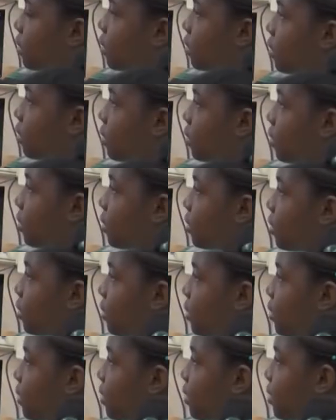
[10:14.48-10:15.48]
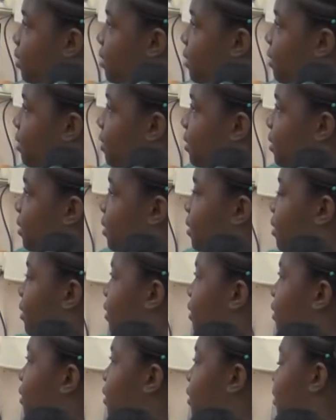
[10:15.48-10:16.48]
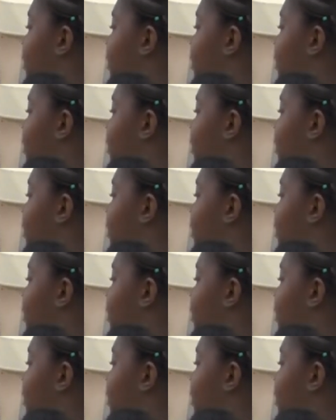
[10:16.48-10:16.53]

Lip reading: face the fact that our education